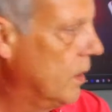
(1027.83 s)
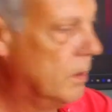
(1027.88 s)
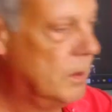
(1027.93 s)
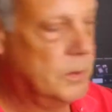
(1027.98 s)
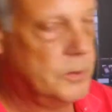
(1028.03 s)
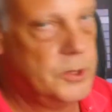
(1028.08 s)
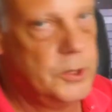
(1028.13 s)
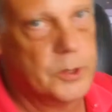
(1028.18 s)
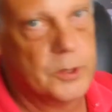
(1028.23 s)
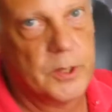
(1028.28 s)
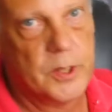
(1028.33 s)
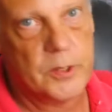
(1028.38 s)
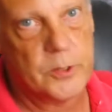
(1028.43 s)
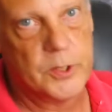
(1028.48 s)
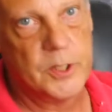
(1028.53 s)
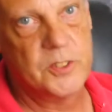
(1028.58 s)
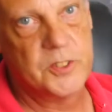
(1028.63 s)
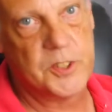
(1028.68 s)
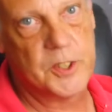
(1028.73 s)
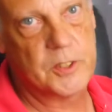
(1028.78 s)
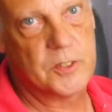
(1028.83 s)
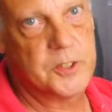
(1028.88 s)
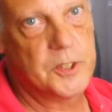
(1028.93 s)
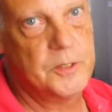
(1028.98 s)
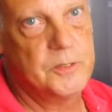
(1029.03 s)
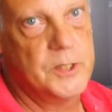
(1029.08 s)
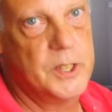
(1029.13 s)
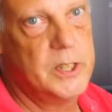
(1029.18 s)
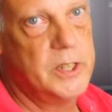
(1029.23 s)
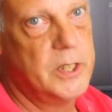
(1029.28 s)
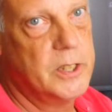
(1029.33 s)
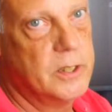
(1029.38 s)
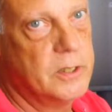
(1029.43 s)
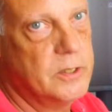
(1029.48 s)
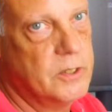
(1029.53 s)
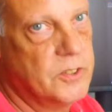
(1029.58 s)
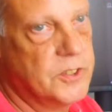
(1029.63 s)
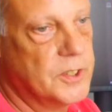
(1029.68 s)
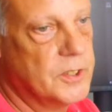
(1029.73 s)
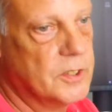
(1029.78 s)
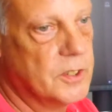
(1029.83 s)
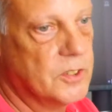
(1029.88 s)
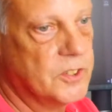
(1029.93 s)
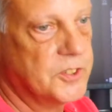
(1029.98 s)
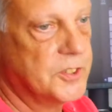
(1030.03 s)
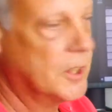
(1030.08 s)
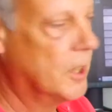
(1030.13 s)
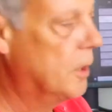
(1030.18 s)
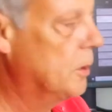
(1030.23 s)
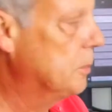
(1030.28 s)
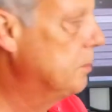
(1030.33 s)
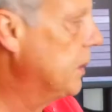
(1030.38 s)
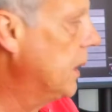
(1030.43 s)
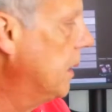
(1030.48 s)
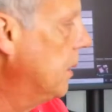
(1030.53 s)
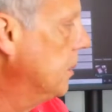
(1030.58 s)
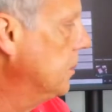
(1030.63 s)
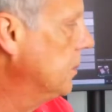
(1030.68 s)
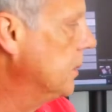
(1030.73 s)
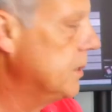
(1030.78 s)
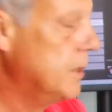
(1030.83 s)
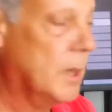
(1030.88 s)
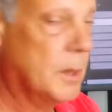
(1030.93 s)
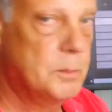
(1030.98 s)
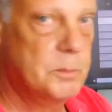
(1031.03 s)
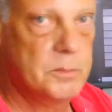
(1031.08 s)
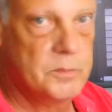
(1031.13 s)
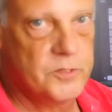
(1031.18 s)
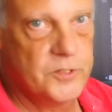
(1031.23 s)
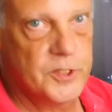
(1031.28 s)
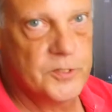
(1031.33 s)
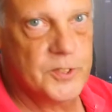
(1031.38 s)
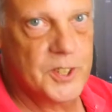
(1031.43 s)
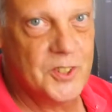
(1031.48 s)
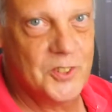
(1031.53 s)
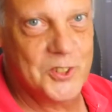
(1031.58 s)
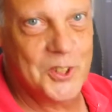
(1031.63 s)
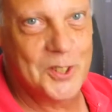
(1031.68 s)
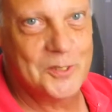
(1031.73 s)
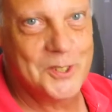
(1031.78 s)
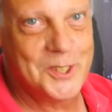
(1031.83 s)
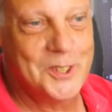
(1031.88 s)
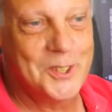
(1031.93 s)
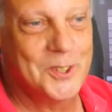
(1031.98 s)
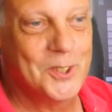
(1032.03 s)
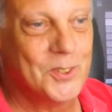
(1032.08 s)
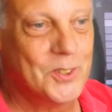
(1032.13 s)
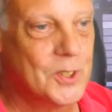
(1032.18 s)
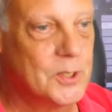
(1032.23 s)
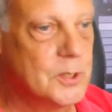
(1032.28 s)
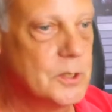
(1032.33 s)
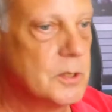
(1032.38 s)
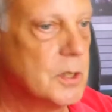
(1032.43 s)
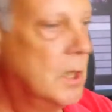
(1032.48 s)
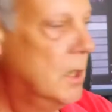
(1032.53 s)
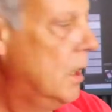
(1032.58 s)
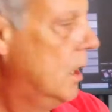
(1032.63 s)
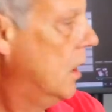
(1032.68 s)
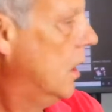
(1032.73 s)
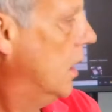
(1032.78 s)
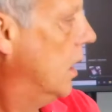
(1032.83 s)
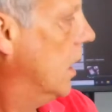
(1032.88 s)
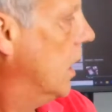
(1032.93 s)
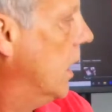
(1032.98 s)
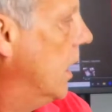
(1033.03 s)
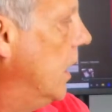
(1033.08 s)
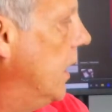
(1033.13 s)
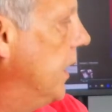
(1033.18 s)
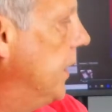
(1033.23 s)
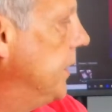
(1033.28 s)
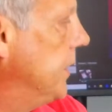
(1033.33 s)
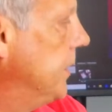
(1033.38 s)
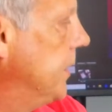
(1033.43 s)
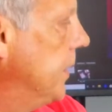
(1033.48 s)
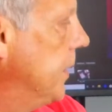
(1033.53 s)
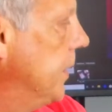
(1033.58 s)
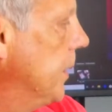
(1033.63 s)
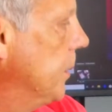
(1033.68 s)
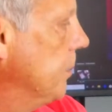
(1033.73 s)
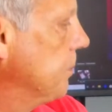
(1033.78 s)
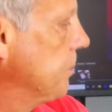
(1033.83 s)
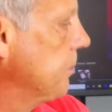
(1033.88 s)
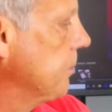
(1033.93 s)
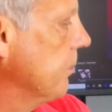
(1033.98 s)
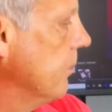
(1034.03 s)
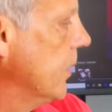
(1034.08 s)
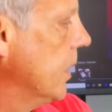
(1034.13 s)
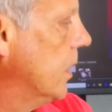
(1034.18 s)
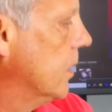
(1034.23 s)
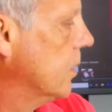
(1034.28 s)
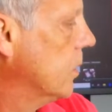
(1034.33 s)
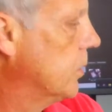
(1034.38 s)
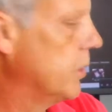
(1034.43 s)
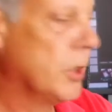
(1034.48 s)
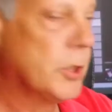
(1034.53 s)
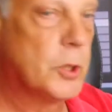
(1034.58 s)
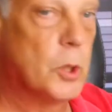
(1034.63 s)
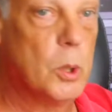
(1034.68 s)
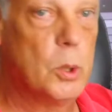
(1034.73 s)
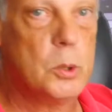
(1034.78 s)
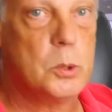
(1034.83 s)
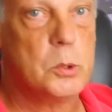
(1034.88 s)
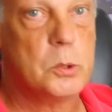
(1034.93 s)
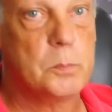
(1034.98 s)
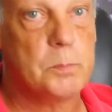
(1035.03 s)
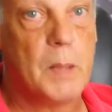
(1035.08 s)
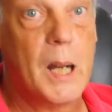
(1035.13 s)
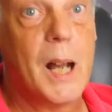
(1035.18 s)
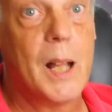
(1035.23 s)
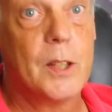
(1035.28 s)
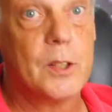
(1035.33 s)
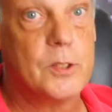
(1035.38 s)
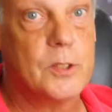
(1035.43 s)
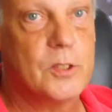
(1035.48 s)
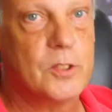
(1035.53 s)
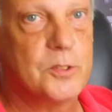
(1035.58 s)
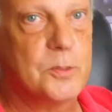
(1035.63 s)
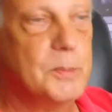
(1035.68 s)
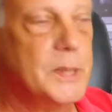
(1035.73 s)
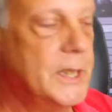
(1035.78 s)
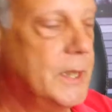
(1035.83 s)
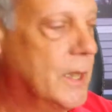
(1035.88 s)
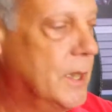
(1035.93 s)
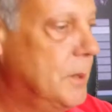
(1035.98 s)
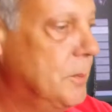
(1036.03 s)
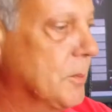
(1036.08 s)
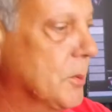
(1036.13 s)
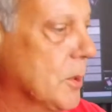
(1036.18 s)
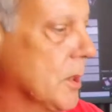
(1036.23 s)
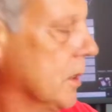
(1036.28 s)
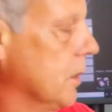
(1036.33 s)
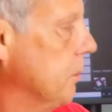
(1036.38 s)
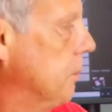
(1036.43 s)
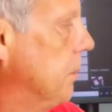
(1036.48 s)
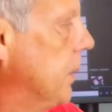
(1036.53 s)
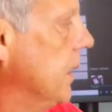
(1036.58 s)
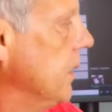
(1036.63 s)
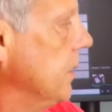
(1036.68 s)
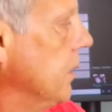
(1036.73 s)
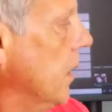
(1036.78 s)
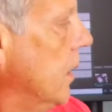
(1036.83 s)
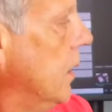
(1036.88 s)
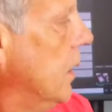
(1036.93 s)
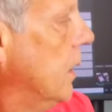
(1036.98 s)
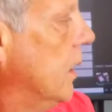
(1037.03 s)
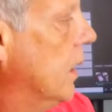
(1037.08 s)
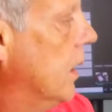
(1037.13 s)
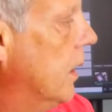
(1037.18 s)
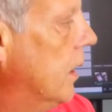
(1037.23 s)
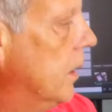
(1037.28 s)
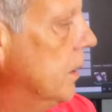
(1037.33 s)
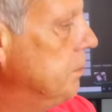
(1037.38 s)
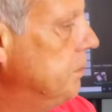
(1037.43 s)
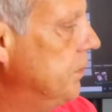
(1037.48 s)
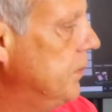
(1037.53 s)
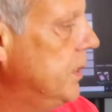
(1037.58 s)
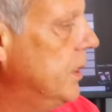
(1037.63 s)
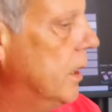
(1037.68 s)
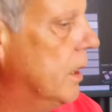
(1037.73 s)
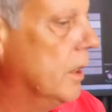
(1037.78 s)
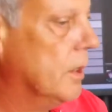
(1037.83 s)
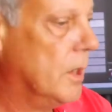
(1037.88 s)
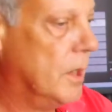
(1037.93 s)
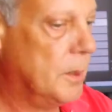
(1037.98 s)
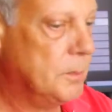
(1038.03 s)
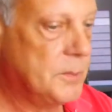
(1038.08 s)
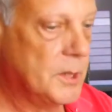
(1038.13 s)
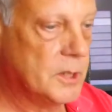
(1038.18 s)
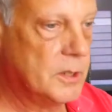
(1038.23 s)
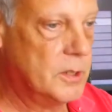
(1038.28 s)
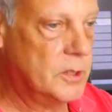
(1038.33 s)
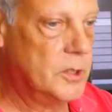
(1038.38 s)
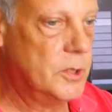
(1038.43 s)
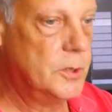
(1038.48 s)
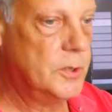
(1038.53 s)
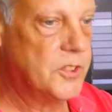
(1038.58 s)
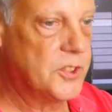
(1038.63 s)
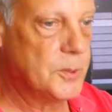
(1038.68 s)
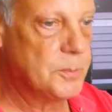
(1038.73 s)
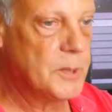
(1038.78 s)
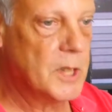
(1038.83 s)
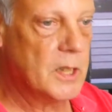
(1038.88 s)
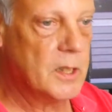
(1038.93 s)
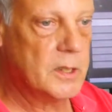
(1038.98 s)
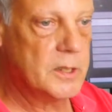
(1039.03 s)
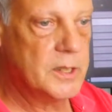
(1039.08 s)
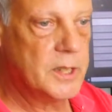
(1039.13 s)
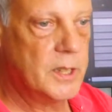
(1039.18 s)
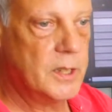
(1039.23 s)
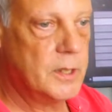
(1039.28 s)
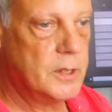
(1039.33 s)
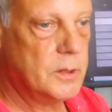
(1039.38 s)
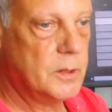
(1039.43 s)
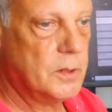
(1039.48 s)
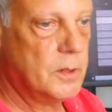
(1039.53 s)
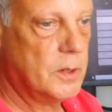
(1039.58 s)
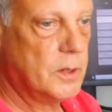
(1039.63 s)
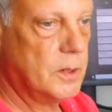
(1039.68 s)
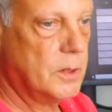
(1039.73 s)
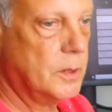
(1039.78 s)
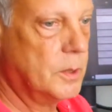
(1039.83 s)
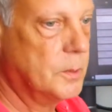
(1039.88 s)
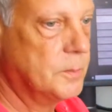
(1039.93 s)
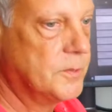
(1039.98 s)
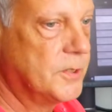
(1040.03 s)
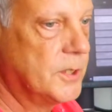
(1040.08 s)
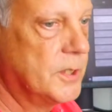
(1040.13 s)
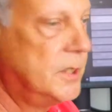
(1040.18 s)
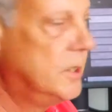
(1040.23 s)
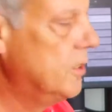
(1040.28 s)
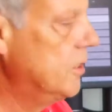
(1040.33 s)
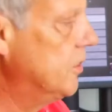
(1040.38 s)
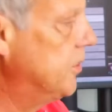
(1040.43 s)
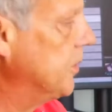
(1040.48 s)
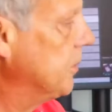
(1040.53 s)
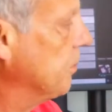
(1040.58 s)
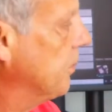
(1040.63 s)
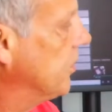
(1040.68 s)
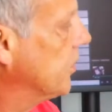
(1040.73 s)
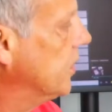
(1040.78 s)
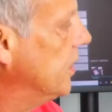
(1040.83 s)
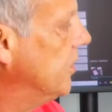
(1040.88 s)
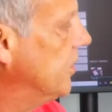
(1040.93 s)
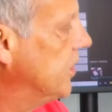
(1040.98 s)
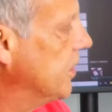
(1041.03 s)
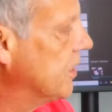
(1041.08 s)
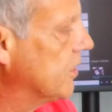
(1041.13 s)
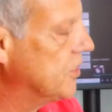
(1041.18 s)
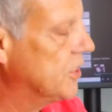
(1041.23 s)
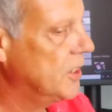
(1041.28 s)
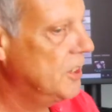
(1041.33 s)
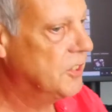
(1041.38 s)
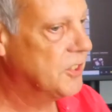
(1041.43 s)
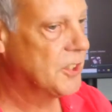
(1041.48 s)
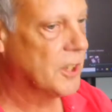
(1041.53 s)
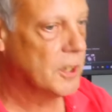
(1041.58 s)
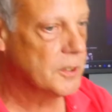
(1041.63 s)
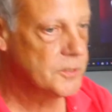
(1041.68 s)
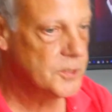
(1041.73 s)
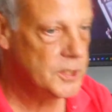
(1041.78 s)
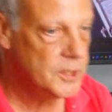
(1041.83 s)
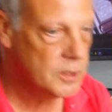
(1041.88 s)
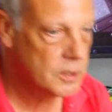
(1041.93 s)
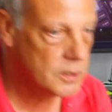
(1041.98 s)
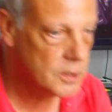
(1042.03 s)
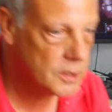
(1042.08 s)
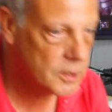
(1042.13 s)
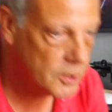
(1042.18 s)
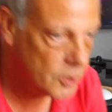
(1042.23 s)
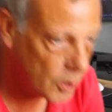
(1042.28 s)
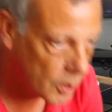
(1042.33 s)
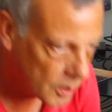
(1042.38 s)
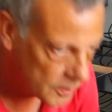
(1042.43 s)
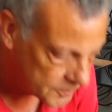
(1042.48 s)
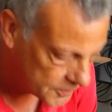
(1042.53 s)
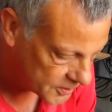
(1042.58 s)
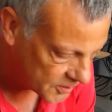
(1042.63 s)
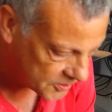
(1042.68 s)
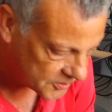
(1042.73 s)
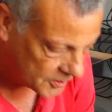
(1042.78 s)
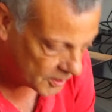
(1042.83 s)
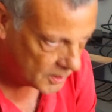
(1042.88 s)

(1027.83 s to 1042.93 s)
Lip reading: doing 360 videos in the snow, probably. I'm 57 years old, and the cold bothers me anymore. But, I'm going to do some content, hopefully do some 360 stuff here in the office,